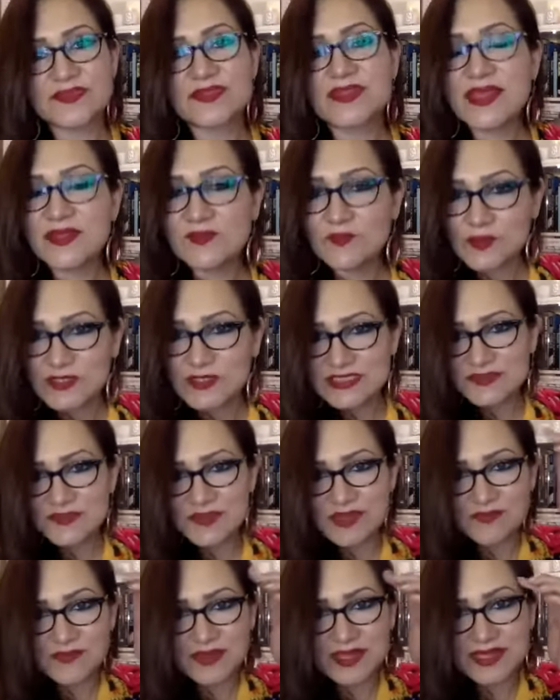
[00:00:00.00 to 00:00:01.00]
that was in
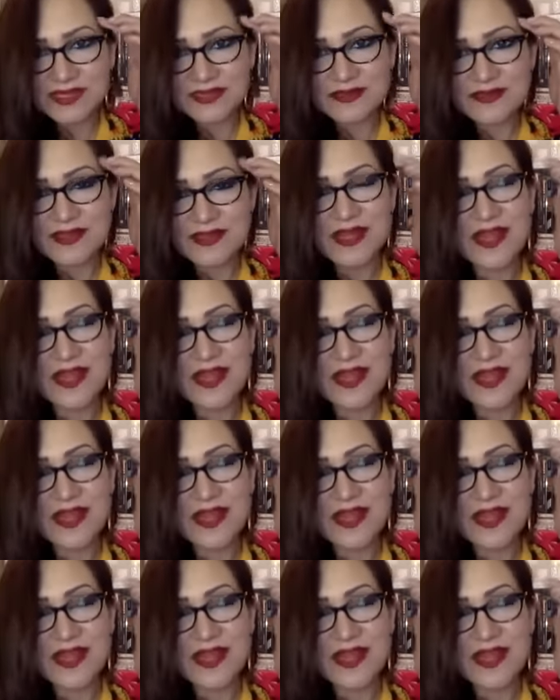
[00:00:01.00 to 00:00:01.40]
my mind.